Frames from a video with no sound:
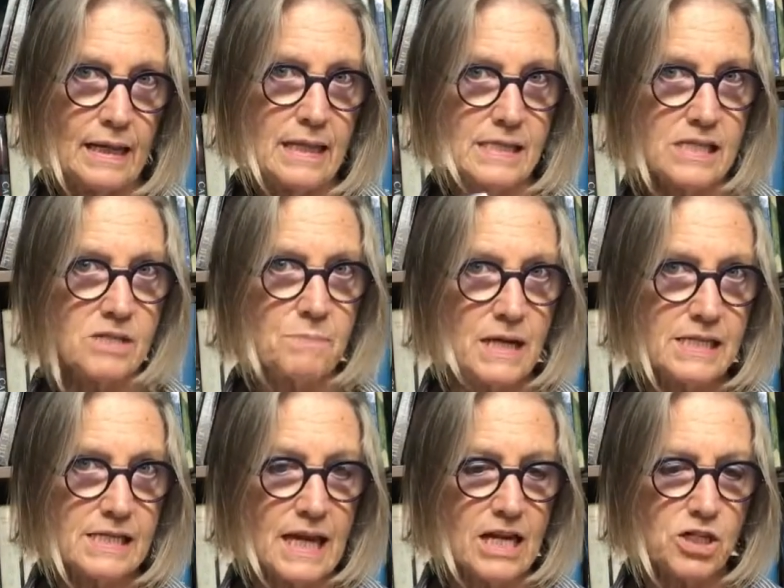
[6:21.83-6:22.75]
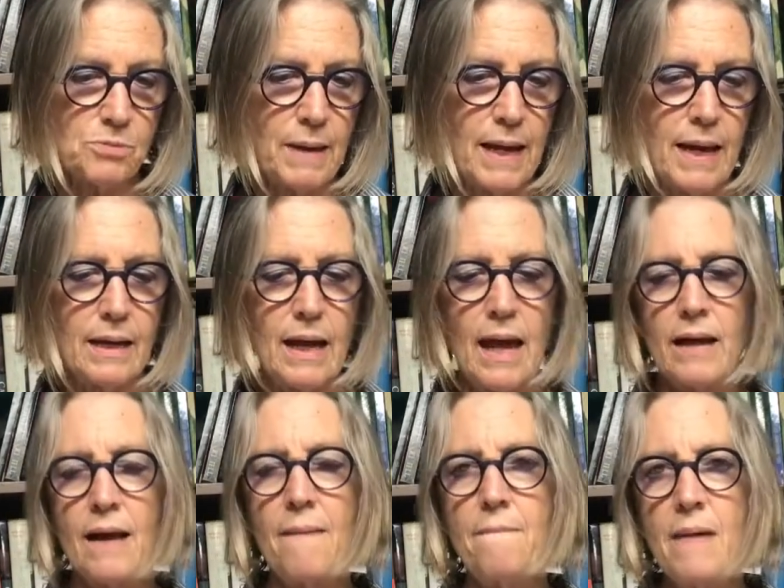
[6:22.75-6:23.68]
This is my sketch pad, and
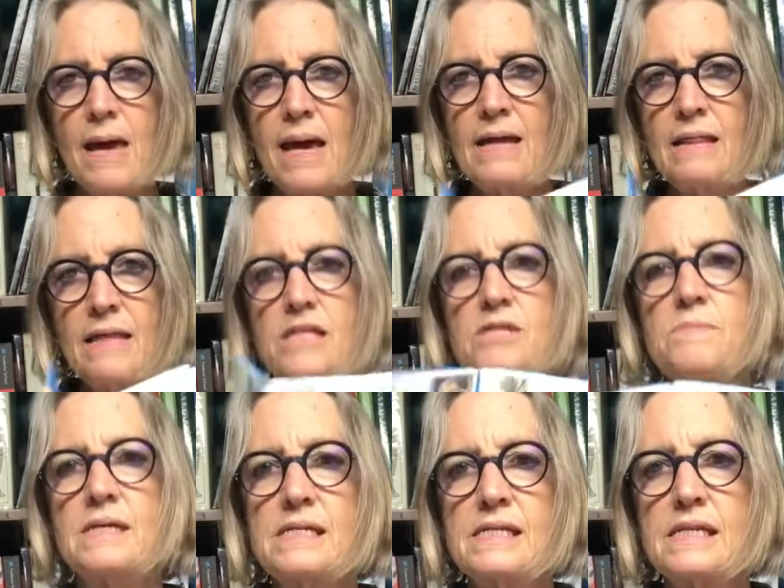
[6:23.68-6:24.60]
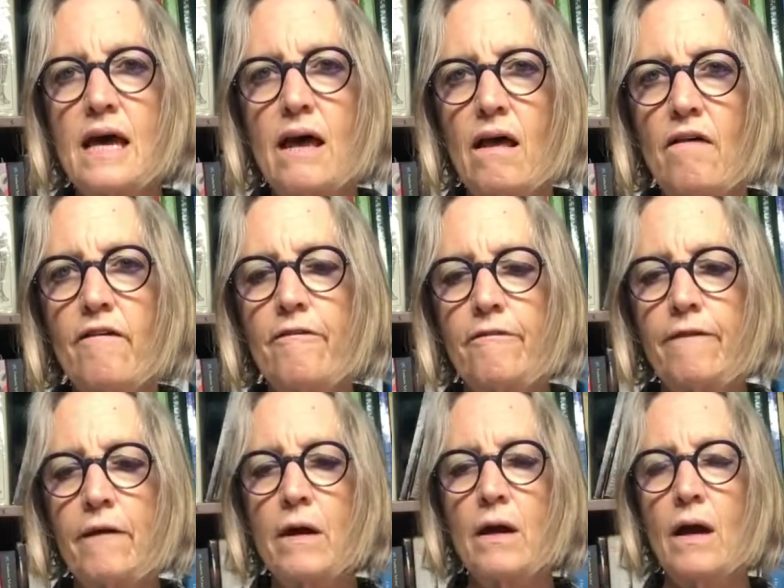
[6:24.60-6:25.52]
I made this myself
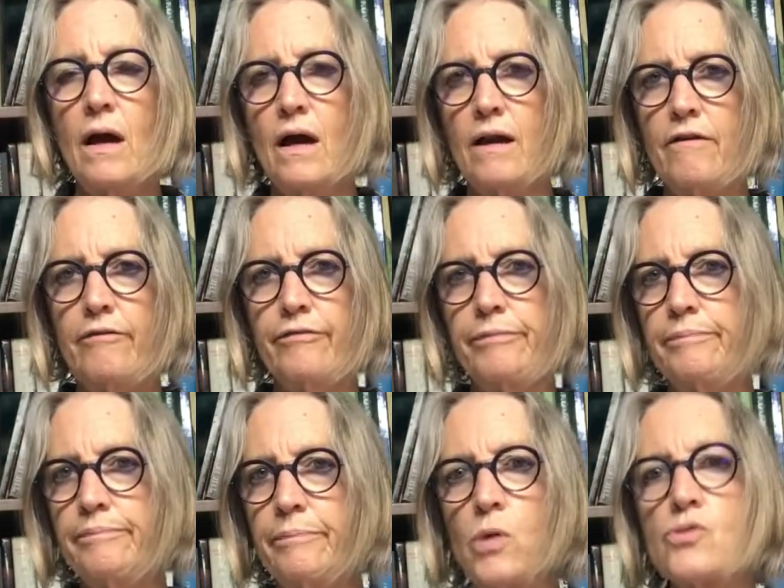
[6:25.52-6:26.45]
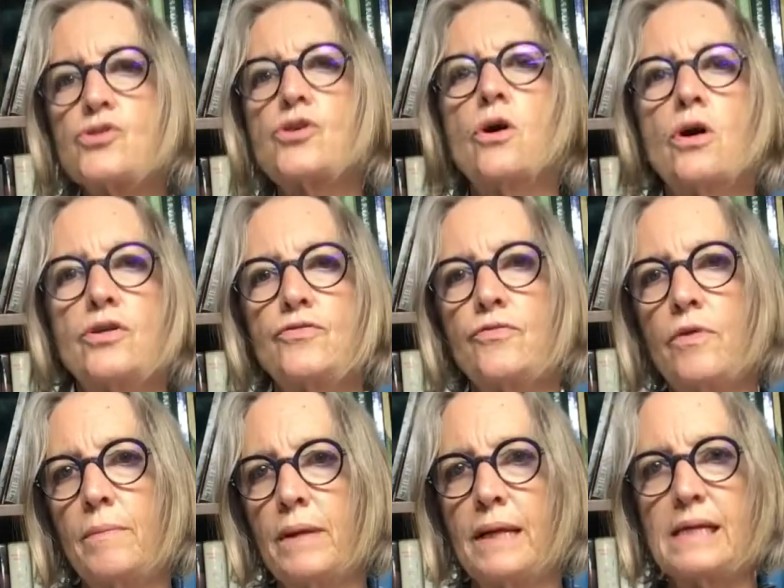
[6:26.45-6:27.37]
out of postcards
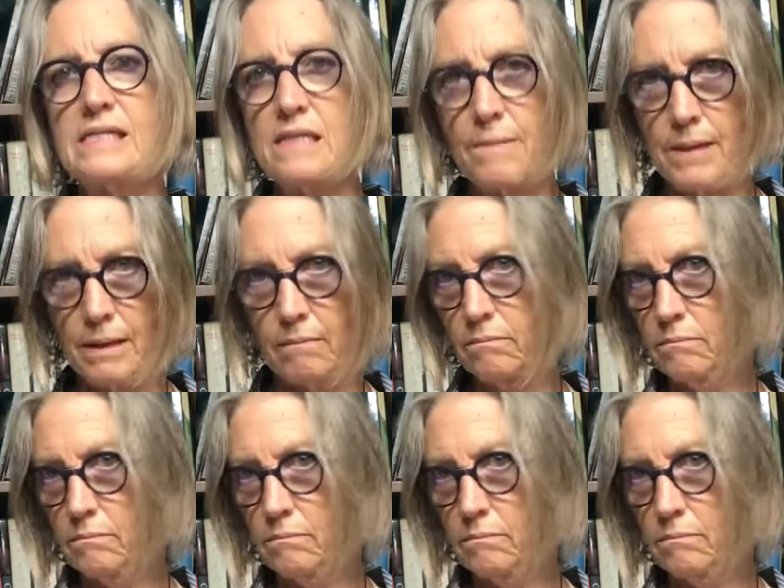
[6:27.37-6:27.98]
from an exhibit